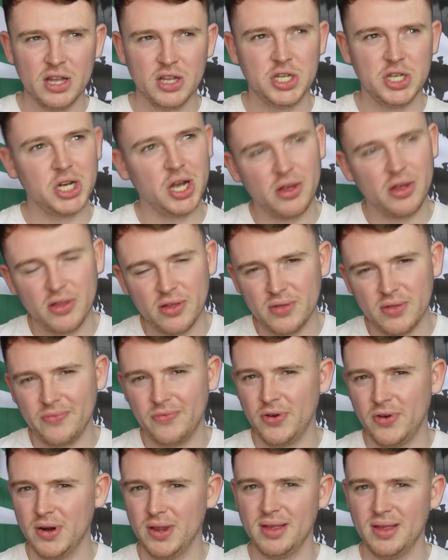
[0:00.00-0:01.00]
just
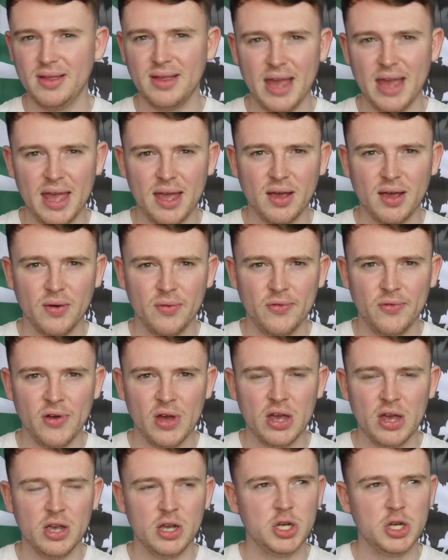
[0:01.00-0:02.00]
for the sake of
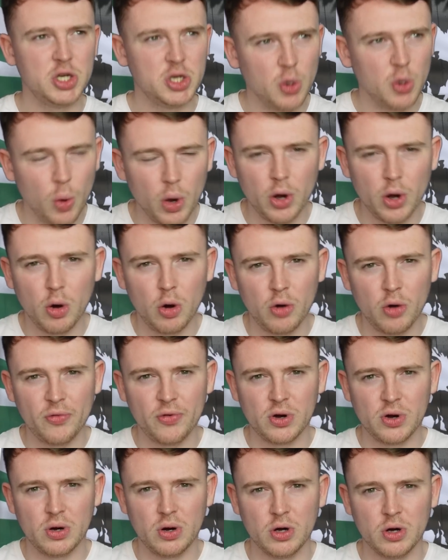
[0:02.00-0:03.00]
showing off
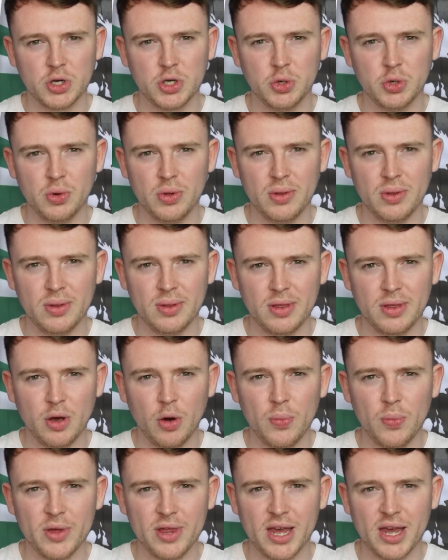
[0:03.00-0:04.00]
or showing the
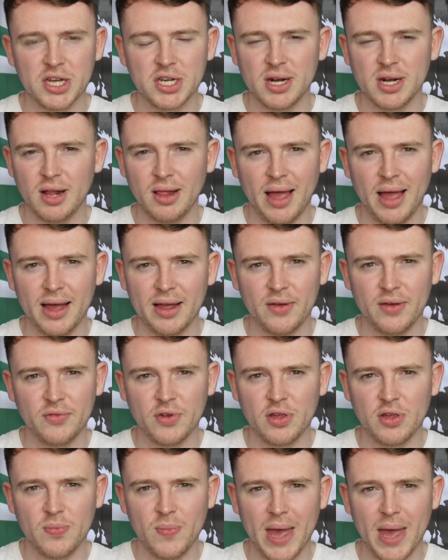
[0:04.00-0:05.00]
opposition a lack of
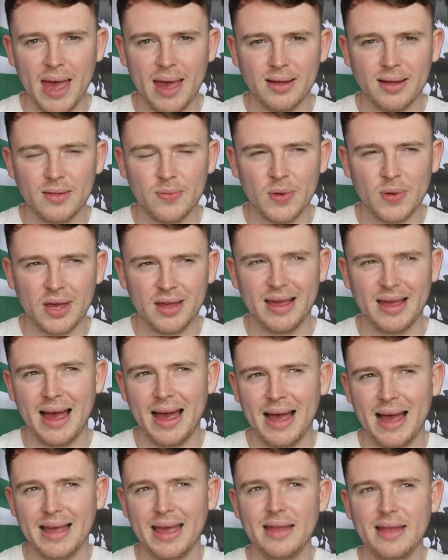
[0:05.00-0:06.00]
respect, because
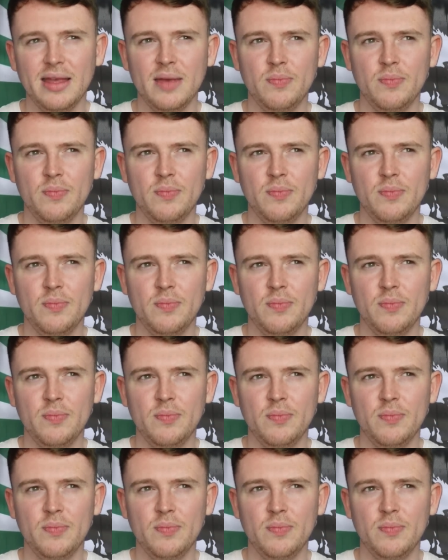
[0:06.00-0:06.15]
I get the